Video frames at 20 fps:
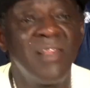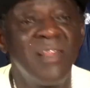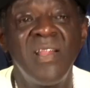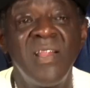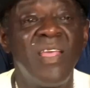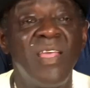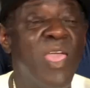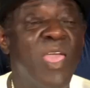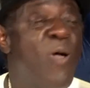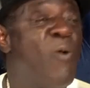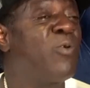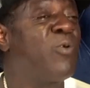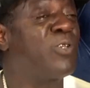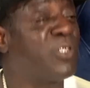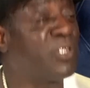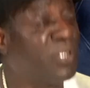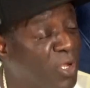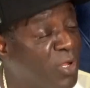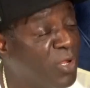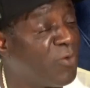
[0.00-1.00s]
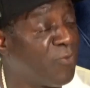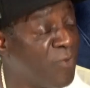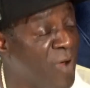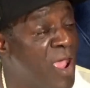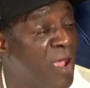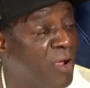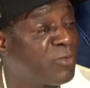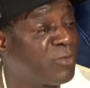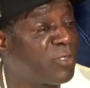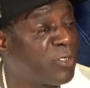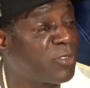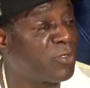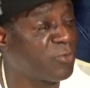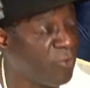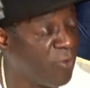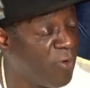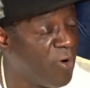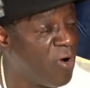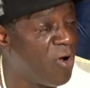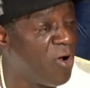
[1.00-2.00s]
it was still around
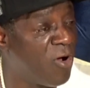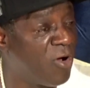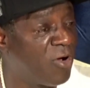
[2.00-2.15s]
strong.